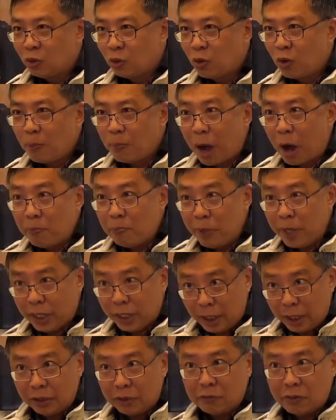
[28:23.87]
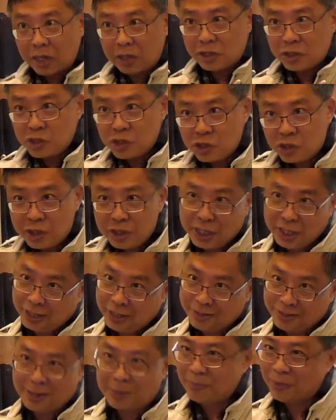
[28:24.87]
go about making the right decision
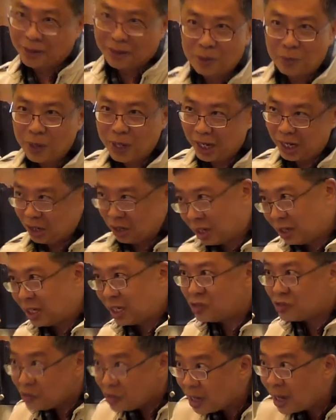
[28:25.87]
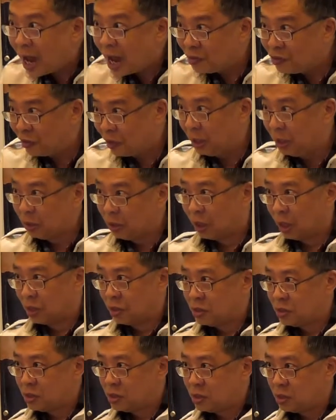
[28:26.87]
in some other way, not necessarily casting
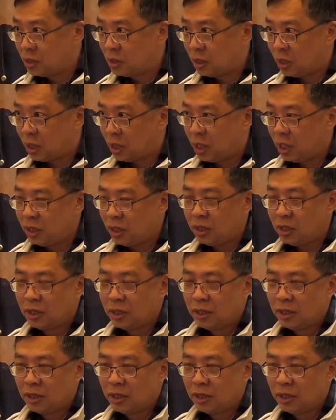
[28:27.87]
lots, right?